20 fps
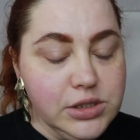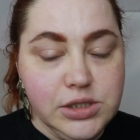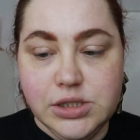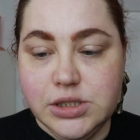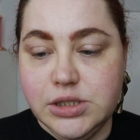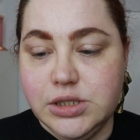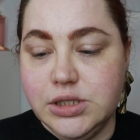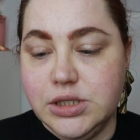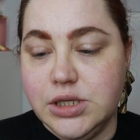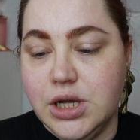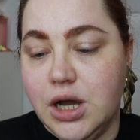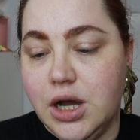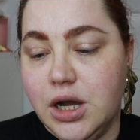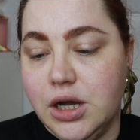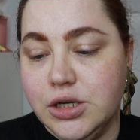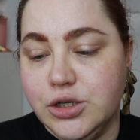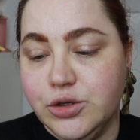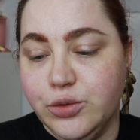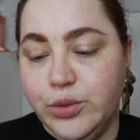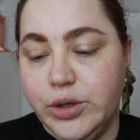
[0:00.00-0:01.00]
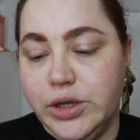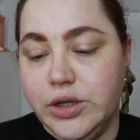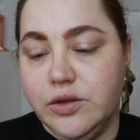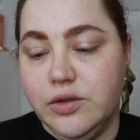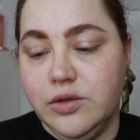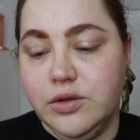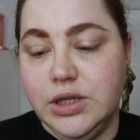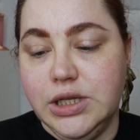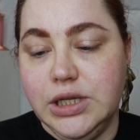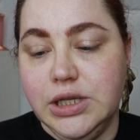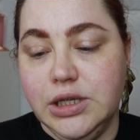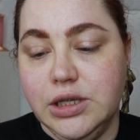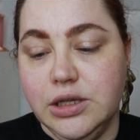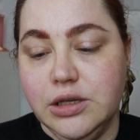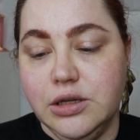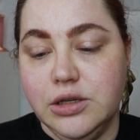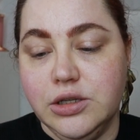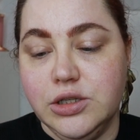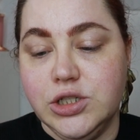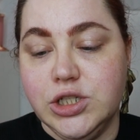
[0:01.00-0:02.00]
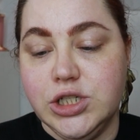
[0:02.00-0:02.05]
start with the